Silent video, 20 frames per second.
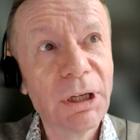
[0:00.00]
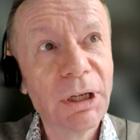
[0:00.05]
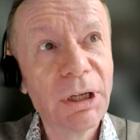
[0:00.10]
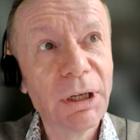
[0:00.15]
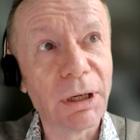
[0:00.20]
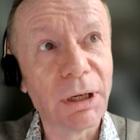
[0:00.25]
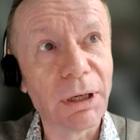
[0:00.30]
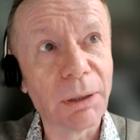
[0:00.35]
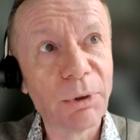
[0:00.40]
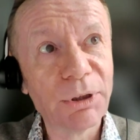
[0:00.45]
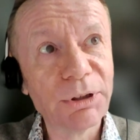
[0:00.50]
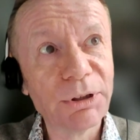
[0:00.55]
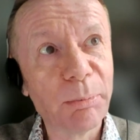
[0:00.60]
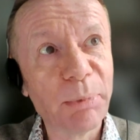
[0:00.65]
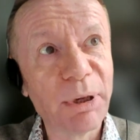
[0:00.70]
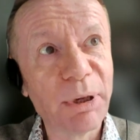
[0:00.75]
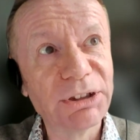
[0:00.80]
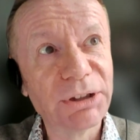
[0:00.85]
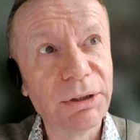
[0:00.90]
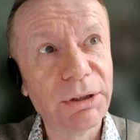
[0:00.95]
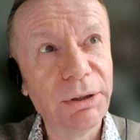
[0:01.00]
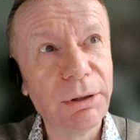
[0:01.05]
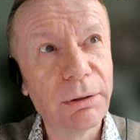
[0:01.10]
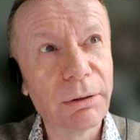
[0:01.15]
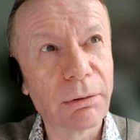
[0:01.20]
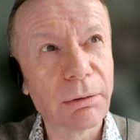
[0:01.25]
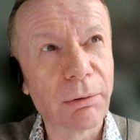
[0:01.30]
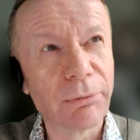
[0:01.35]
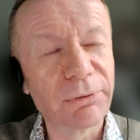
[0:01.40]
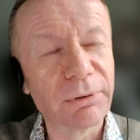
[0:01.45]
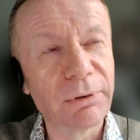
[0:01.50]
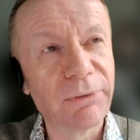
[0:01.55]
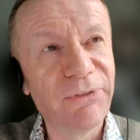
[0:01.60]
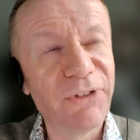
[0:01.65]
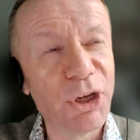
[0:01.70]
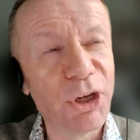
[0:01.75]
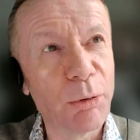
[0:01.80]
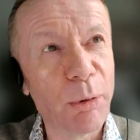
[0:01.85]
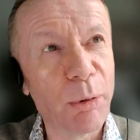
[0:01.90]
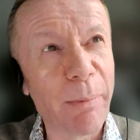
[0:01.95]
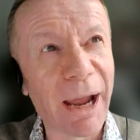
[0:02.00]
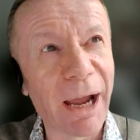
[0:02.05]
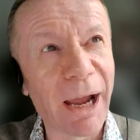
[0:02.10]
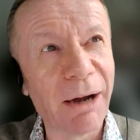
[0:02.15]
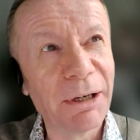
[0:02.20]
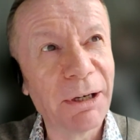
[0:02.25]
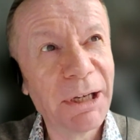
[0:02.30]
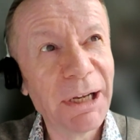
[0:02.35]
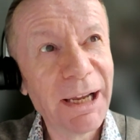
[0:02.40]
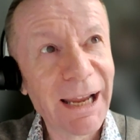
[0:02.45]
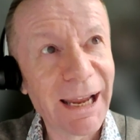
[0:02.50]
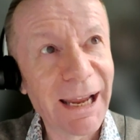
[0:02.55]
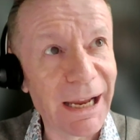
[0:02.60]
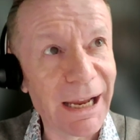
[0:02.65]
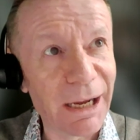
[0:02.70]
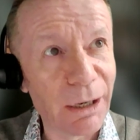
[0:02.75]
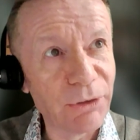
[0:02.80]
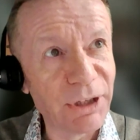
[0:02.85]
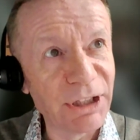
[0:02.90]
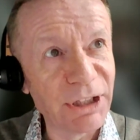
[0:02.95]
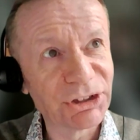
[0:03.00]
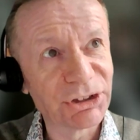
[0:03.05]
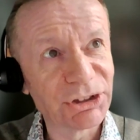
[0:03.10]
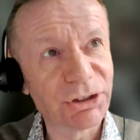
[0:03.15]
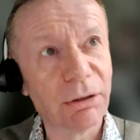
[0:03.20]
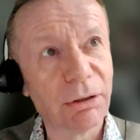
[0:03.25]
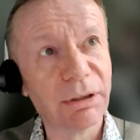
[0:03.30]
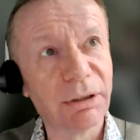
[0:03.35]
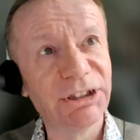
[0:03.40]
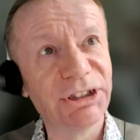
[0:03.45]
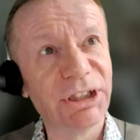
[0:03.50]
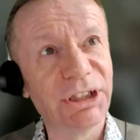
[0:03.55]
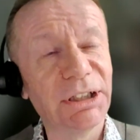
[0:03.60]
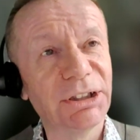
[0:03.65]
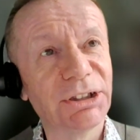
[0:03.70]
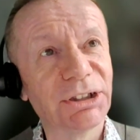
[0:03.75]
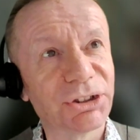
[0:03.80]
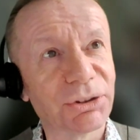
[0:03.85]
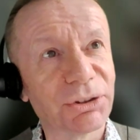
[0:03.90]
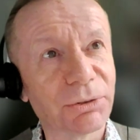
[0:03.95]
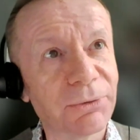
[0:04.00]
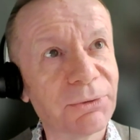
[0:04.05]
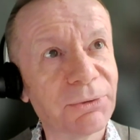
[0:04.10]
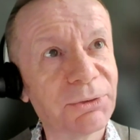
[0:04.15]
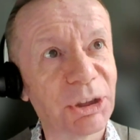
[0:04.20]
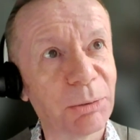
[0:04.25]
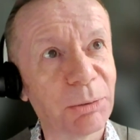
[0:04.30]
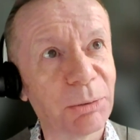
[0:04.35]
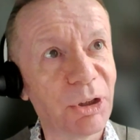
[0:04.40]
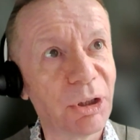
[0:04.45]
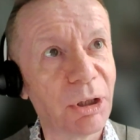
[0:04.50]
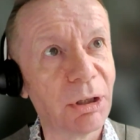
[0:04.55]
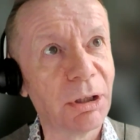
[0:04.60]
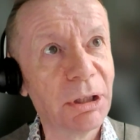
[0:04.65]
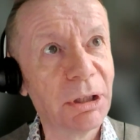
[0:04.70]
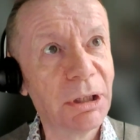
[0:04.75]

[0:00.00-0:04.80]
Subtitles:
And I wonder, Peter, you could offer a view about how this ties into sort of some of the